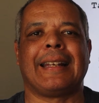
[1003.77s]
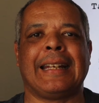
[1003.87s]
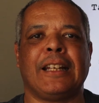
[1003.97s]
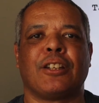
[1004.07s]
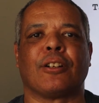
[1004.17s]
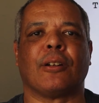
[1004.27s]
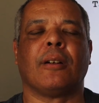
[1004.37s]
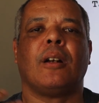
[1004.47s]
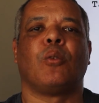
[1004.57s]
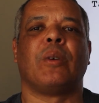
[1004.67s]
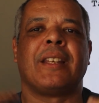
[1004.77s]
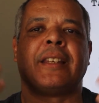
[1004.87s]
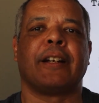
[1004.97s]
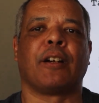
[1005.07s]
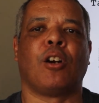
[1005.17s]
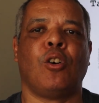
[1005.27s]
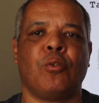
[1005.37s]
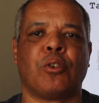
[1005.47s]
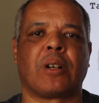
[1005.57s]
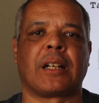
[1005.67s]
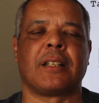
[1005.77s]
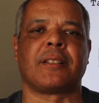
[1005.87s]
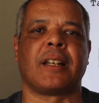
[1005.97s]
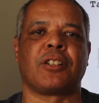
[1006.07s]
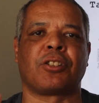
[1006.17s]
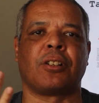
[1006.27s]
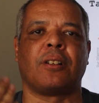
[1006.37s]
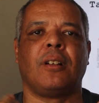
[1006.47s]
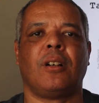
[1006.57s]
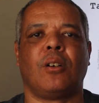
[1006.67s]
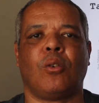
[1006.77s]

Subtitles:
either within their own organization